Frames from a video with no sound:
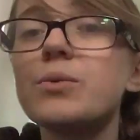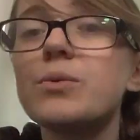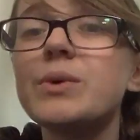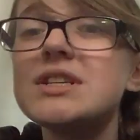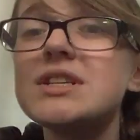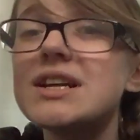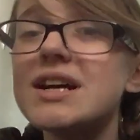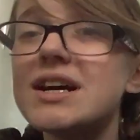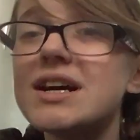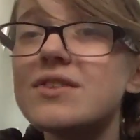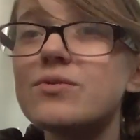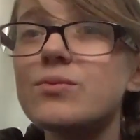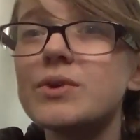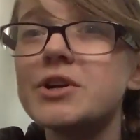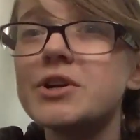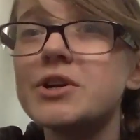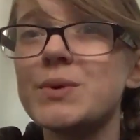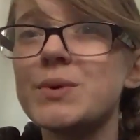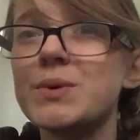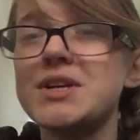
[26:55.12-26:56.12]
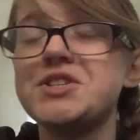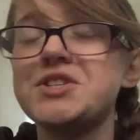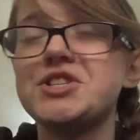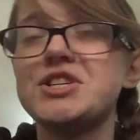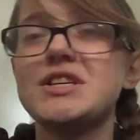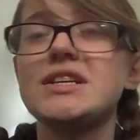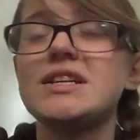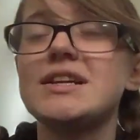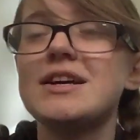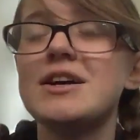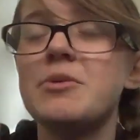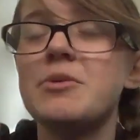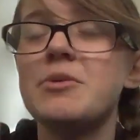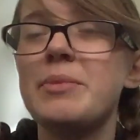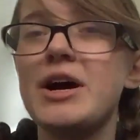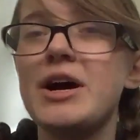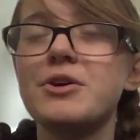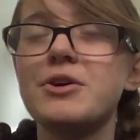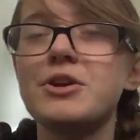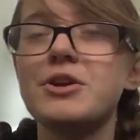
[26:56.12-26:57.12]
we did have one question
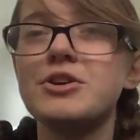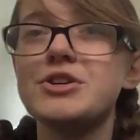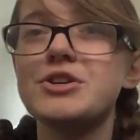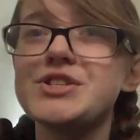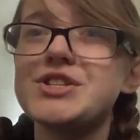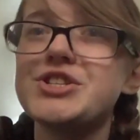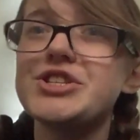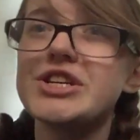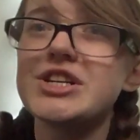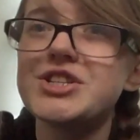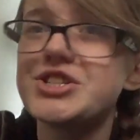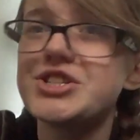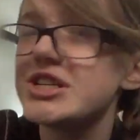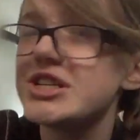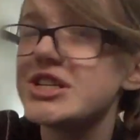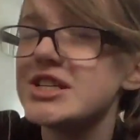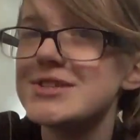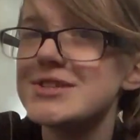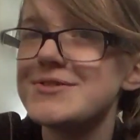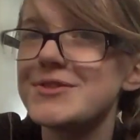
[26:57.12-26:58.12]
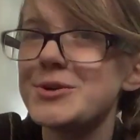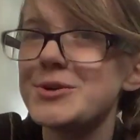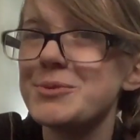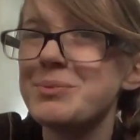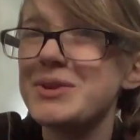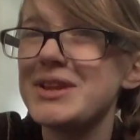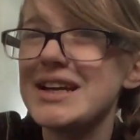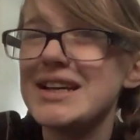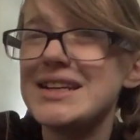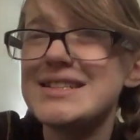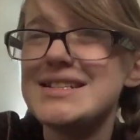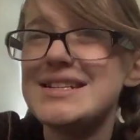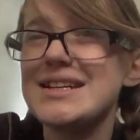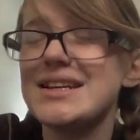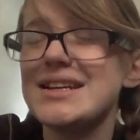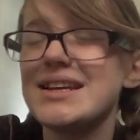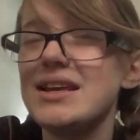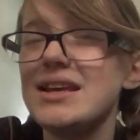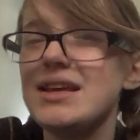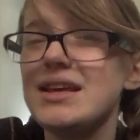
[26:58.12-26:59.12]
about your suggestions for
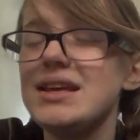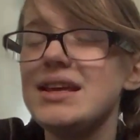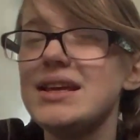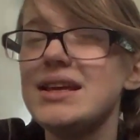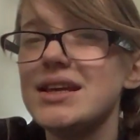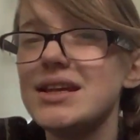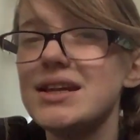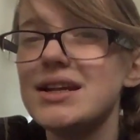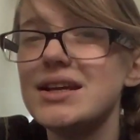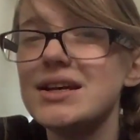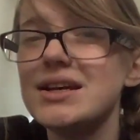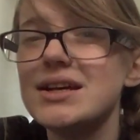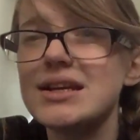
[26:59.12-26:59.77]
planting in a